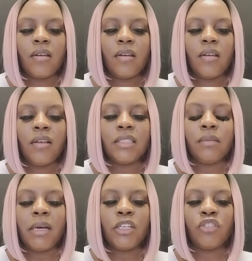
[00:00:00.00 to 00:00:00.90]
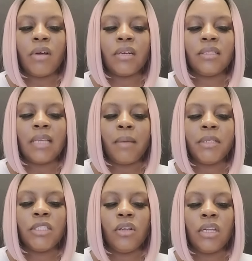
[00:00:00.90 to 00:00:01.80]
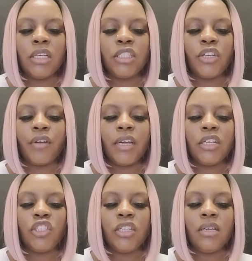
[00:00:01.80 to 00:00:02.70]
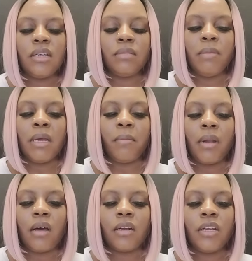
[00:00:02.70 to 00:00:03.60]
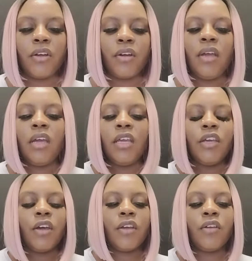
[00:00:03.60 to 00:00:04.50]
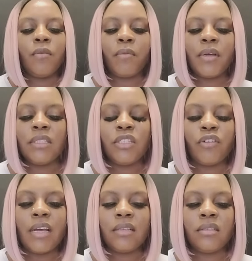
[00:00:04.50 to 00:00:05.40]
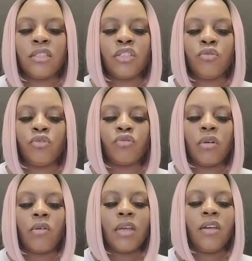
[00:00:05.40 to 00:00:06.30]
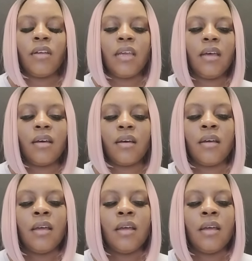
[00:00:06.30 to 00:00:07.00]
Yeah, somebody's trying to tap into, look into your energy. It's being blocked here. Yeah, your presence, your essence is too strong here. Yeah.